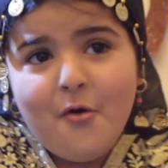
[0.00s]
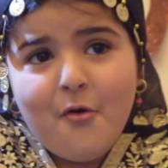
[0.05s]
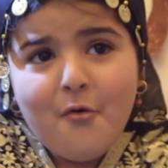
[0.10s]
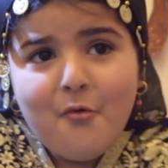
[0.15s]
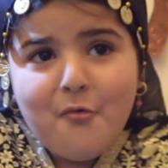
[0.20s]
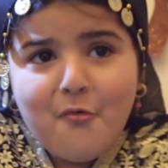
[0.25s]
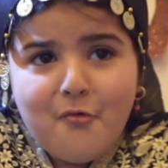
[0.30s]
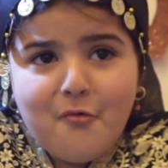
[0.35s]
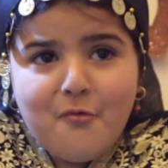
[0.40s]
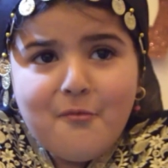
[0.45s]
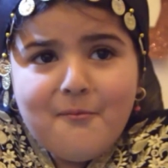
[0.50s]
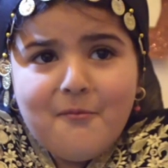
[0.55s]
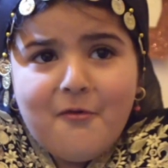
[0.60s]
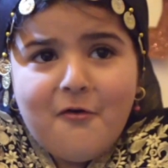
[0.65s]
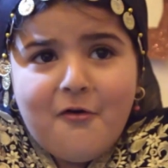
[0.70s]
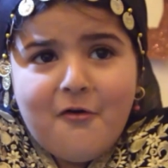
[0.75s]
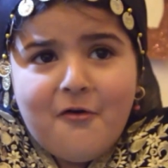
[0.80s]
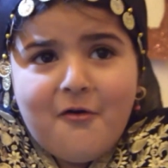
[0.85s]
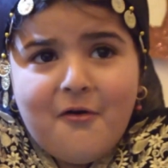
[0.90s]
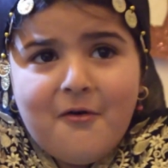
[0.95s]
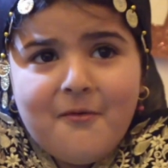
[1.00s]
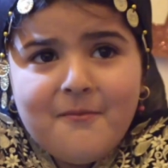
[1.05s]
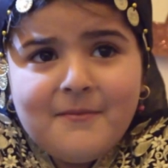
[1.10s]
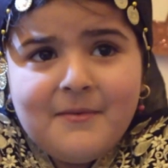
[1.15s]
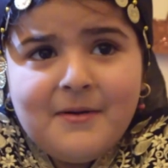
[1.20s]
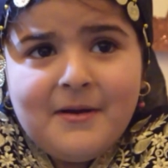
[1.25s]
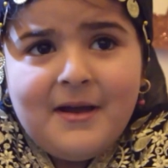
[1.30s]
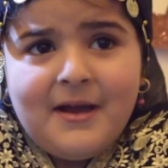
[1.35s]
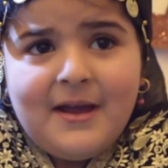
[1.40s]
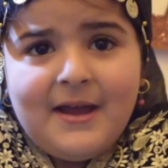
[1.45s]
"Oh,
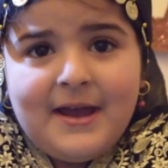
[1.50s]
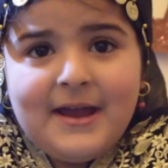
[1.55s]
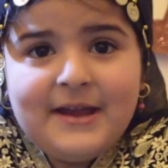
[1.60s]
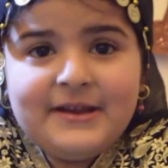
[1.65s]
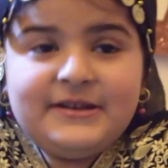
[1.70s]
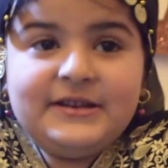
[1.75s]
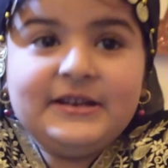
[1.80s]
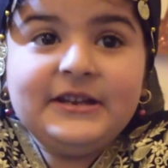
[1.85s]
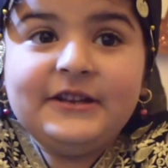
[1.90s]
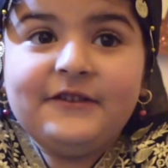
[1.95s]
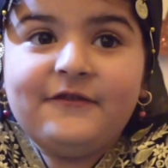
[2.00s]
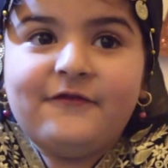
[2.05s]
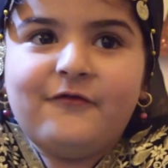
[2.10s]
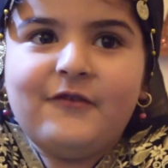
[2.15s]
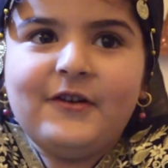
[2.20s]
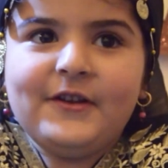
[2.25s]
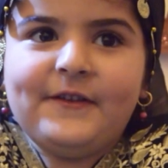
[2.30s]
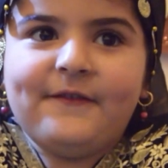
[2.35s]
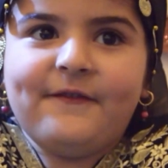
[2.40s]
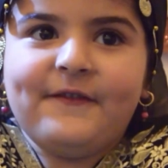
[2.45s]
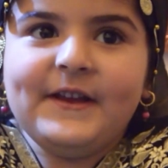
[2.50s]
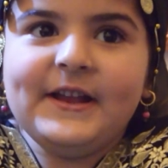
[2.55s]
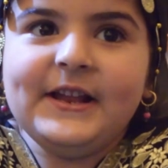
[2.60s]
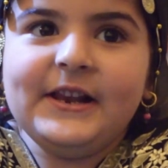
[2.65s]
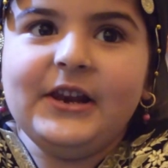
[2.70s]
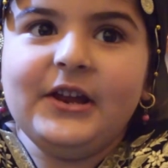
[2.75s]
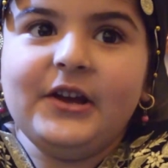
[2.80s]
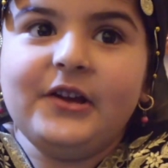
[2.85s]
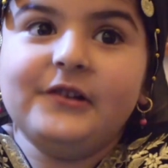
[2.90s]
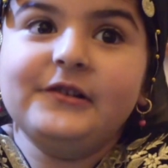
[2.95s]
Mom," and she was
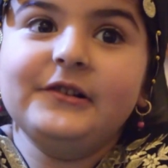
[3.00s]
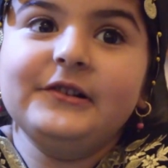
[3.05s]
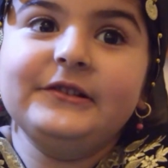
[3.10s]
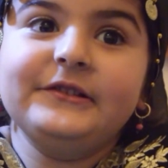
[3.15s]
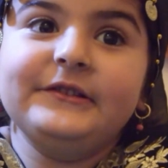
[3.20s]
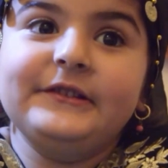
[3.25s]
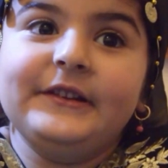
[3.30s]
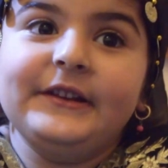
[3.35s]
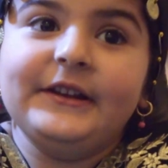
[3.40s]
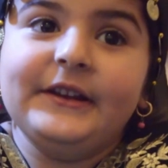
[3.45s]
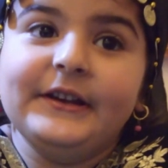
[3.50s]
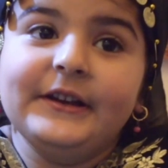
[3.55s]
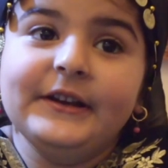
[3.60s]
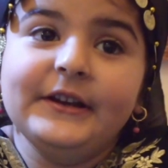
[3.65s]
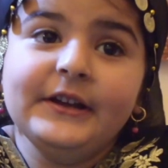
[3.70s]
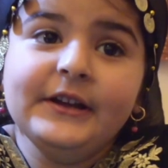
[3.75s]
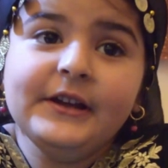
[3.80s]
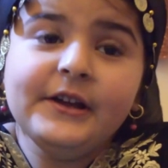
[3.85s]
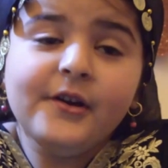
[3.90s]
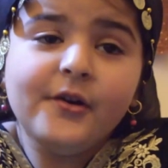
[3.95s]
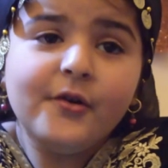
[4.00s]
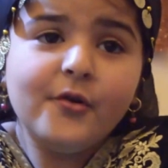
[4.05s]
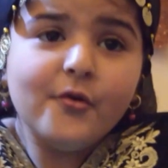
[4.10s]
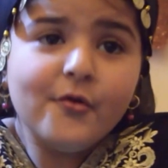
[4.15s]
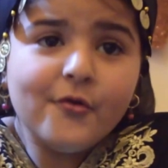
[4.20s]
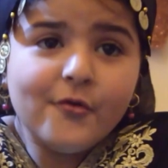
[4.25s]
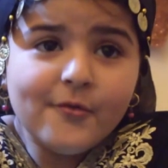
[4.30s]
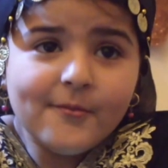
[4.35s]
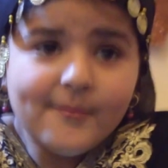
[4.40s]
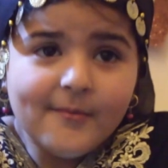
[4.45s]
feeling guilty.
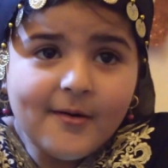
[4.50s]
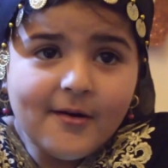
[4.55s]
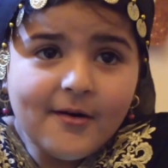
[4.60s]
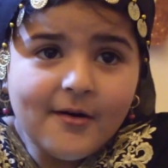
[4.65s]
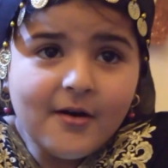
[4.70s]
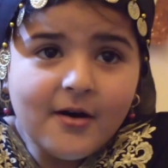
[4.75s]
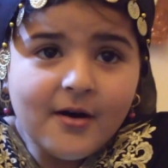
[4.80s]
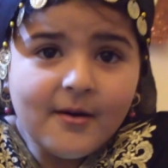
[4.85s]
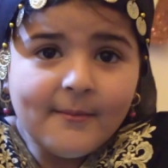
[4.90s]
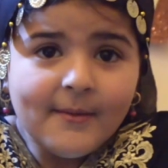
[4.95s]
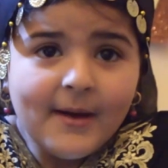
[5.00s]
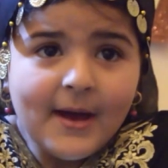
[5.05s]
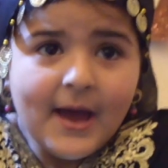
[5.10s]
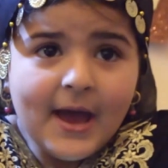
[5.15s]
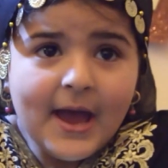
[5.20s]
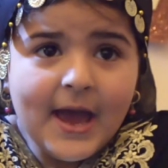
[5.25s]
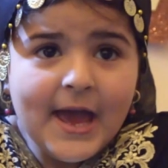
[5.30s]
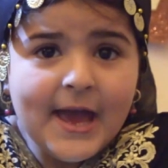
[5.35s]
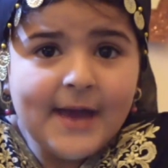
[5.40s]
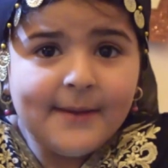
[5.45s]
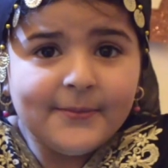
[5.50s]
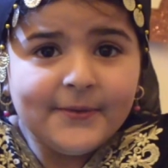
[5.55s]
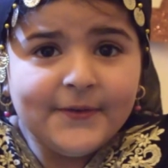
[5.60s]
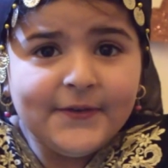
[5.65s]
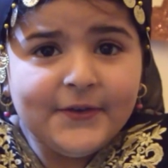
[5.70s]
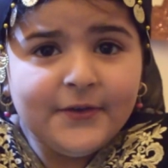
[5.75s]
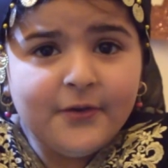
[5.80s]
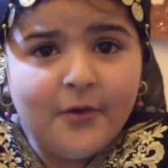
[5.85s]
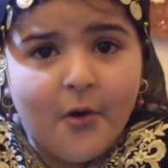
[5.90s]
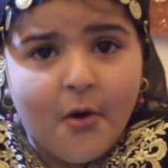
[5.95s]
"Oh, Mom, I'm
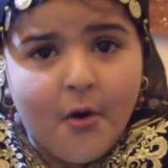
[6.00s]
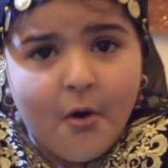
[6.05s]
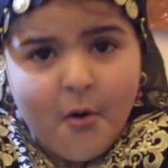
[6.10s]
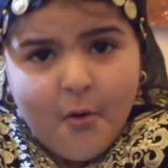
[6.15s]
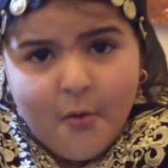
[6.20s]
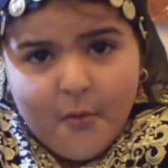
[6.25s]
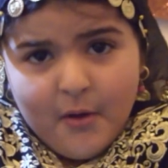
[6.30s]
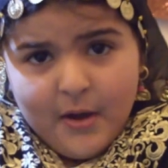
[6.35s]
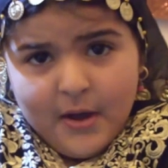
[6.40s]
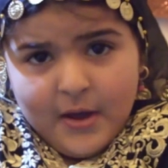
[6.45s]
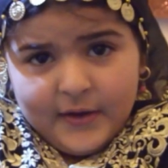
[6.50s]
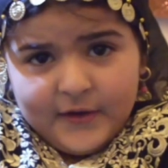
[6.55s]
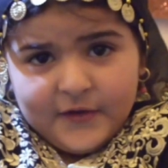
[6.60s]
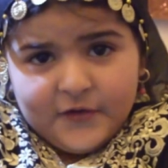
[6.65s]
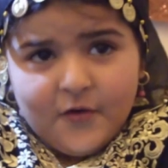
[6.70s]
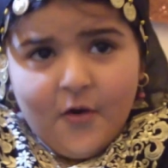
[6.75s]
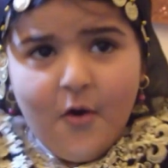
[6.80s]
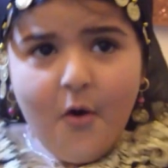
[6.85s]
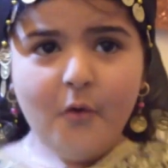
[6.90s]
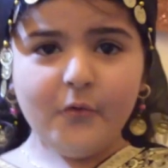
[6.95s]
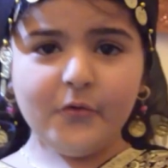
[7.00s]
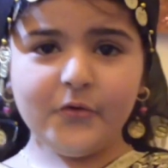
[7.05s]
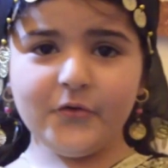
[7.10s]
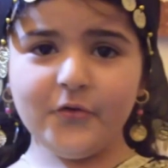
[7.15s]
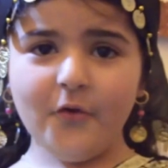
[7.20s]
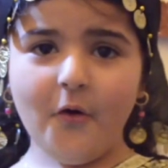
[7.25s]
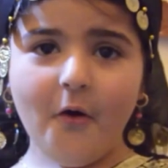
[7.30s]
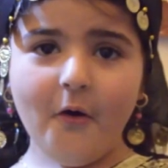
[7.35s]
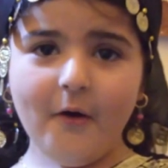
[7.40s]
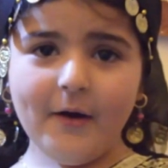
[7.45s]
so
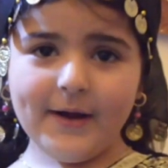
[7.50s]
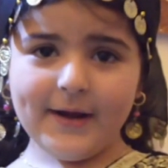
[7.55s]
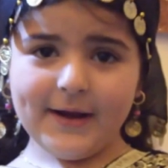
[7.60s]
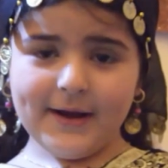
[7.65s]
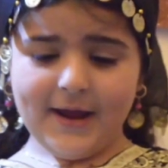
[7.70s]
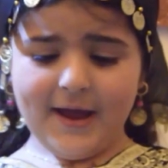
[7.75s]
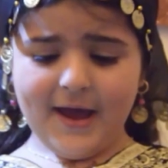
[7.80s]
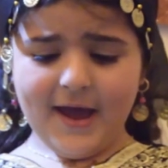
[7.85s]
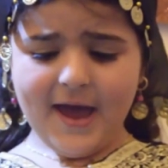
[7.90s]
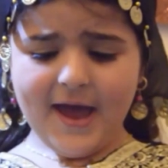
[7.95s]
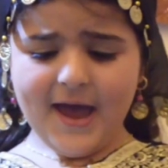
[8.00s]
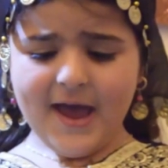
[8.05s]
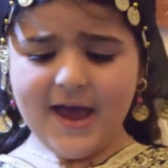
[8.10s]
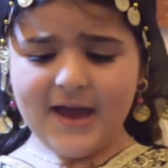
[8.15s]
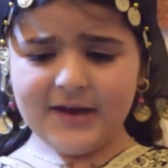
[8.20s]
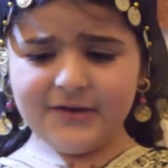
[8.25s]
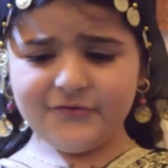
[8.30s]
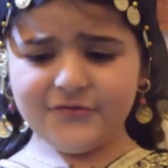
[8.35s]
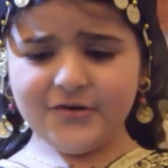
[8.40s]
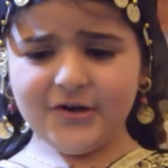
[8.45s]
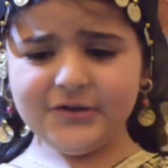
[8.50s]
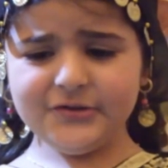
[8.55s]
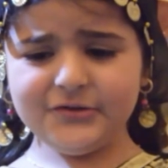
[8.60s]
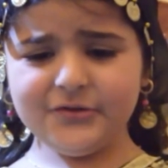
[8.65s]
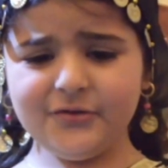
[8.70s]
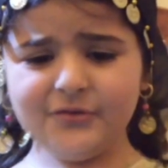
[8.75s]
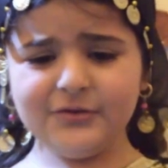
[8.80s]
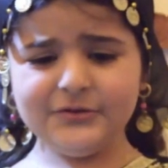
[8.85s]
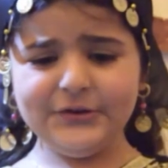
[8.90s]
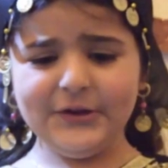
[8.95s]
sorry. I drank
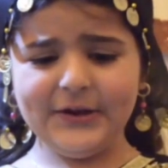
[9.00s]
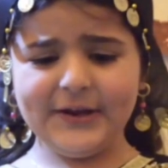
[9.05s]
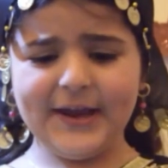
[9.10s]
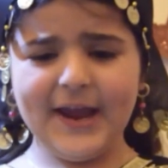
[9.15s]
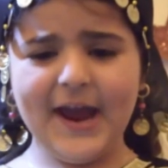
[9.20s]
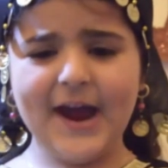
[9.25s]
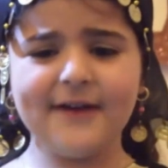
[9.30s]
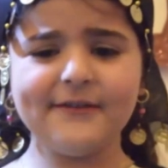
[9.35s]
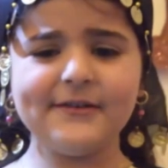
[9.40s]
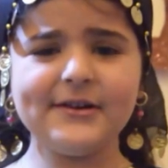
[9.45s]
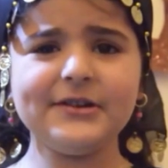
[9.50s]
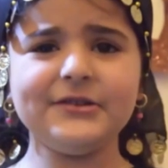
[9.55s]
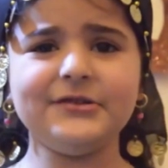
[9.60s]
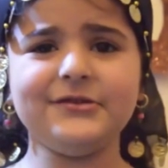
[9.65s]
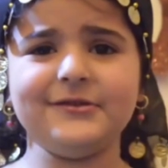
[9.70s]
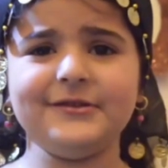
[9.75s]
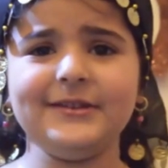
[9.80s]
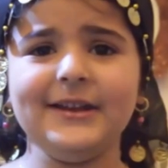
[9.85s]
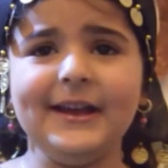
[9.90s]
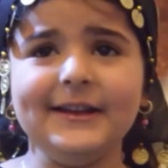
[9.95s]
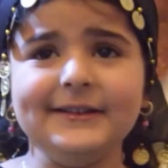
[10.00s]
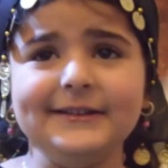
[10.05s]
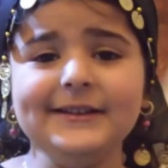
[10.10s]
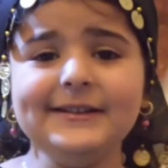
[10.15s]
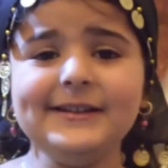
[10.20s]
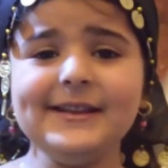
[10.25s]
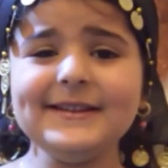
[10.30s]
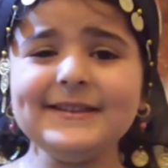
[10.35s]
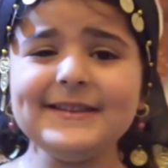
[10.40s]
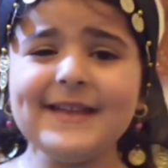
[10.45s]
all the carrot juice.
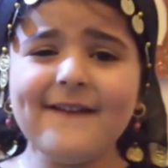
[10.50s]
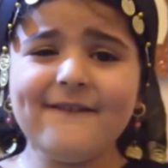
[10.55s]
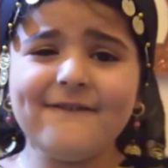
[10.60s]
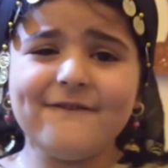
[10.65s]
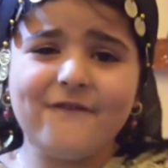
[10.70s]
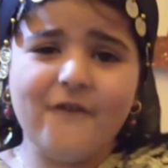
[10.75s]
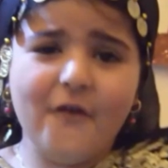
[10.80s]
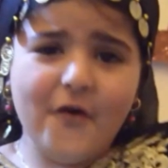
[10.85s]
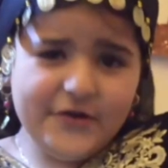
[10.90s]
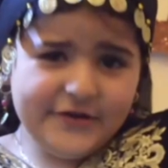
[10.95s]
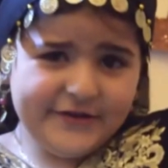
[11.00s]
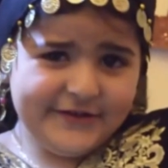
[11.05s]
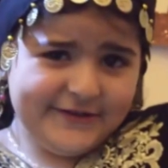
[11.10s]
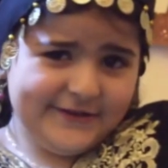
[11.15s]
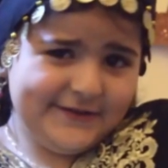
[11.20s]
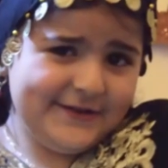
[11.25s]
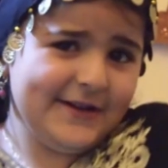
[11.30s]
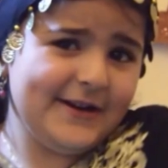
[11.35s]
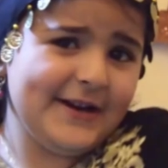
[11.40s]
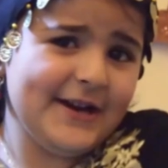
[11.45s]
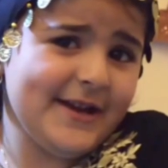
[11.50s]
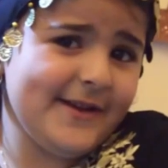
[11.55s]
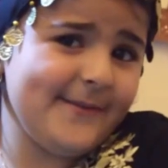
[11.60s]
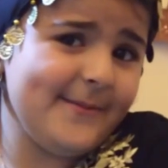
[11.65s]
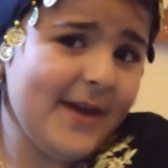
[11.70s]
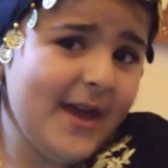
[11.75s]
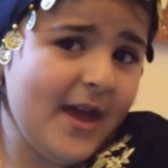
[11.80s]
This is the first time